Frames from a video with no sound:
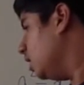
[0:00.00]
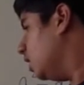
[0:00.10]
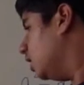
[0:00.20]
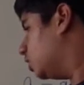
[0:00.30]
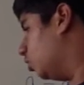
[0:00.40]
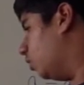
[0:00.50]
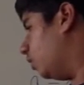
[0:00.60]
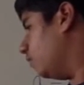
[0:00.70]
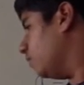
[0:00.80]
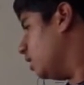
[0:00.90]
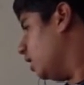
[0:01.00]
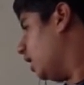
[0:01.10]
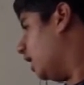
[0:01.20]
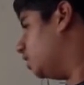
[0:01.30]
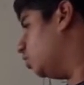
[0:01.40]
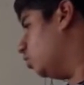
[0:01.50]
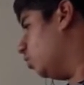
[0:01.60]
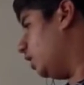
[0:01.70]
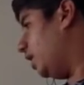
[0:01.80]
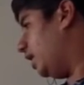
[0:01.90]
So as you know,
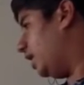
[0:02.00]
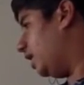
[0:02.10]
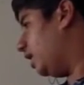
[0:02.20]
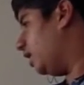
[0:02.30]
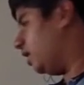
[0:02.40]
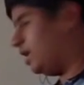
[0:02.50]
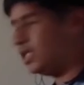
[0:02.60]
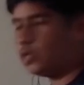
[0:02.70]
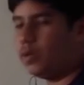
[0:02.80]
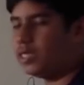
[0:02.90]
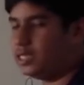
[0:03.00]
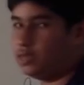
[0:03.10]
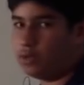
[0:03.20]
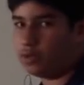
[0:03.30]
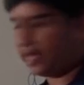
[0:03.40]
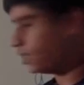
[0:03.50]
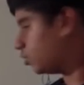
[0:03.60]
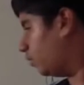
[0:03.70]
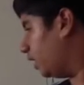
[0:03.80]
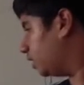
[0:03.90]
a square is equal to x
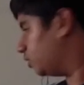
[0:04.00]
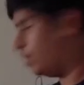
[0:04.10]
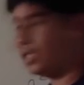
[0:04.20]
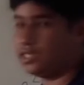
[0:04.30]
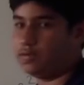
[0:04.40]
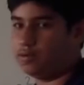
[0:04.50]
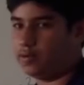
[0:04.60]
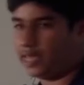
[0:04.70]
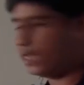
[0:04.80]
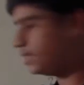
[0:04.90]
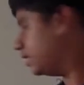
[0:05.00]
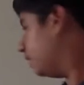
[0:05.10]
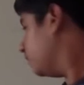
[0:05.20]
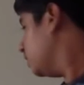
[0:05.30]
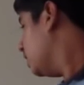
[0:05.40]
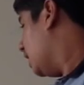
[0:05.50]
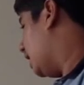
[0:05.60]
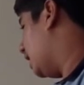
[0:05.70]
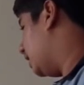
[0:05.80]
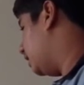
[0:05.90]
square, so a is equal to x.
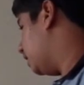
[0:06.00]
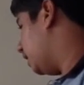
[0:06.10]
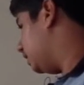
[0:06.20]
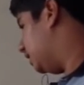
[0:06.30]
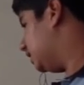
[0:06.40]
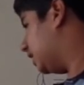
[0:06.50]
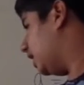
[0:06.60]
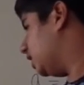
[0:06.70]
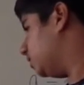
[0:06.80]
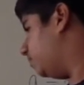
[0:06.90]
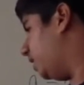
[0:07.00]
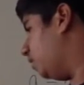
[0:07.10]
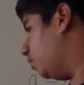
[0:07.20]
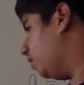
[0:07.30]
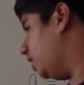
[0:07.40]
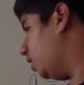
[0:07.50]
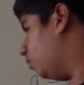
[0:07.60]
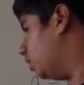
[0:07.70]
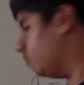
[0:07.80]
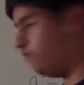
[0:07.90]
And in this case, b would be equal
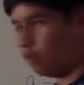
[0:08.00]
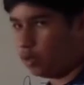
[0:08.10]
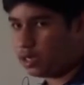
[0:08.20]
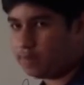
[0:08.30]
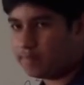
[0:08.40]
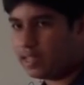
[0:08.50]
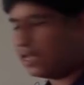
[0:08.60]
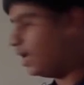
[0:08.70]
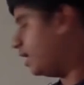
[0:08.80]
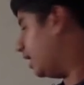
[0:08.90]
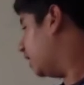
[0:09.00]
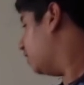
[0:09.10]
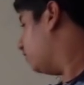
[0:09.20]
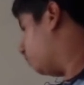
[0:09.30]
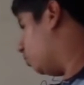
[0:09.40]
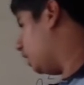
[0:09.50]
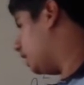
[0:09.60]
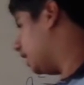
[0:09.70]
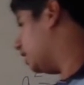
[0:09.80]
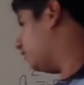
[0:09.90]
to 4. Negative 4 and
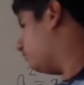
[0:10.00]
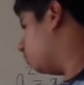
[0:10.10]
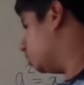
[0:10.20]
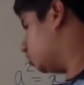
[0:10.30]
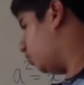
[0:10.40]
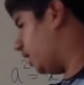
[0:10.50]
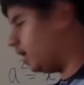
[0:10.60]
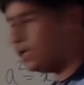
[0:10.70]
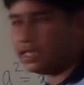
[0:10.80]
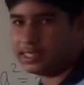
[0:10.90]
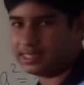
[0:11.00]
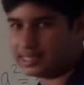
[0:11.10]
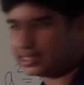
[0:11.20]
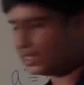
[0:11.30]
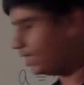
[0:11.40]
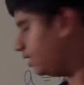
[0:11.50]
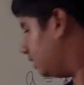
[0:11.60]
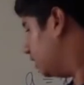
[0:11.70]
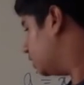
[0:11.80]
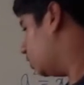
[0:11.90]
negative 4 square is 16.
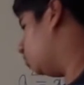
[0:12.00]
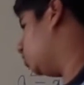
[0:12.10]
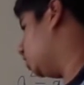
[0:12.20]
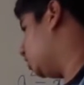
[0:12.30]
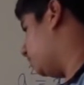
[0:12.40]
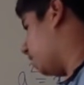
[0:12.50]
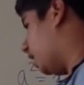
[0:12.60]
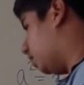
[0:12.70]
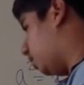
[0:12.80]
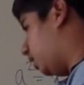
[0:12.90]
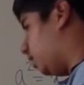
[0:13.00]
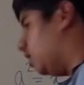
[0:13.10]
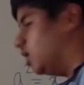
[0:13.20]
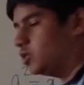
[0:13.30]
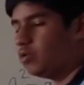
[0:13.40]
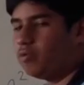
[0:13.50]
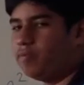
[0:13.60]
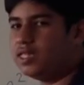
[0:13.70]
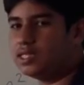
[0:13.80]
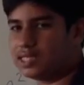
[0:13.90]
So you will just subtract 3. So it would
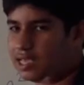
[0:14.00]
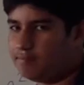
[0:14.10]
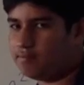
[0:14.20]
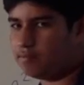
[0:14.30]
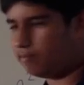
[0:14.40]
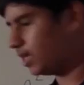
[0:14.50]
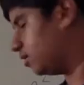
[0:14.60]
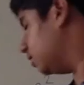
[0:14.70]
be the same method